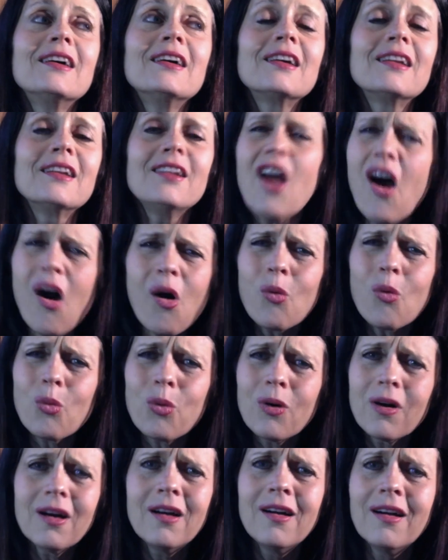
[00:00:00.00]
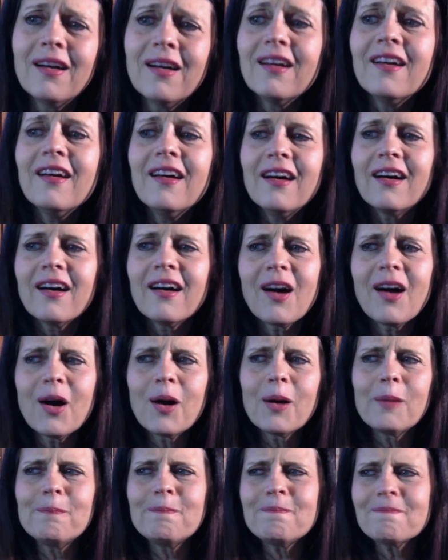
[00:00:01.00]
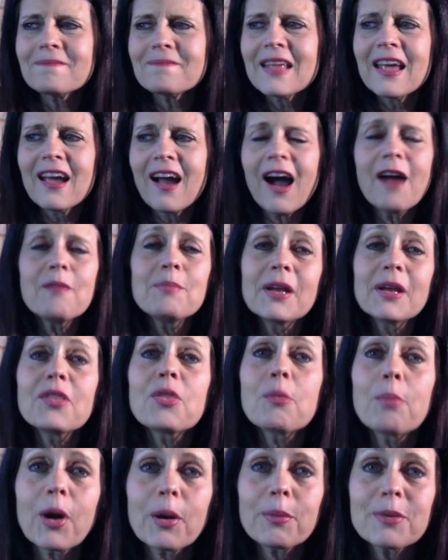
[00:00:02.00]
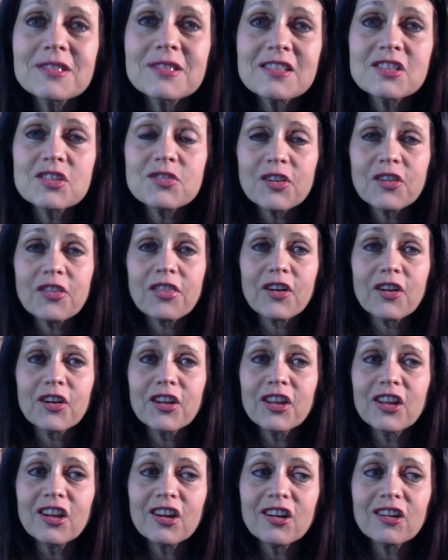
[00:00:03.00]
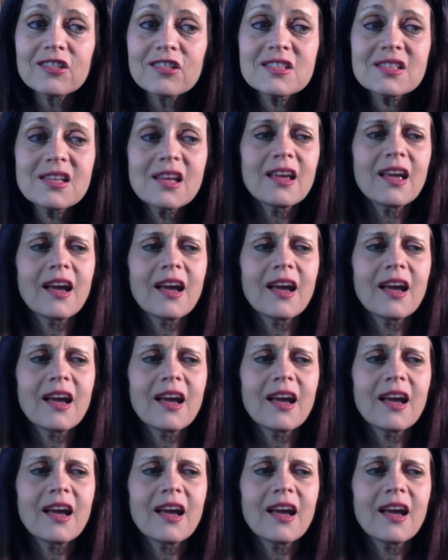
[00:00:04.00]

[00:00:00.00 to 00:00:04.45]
no. um, I've been in the bar business for 30 years.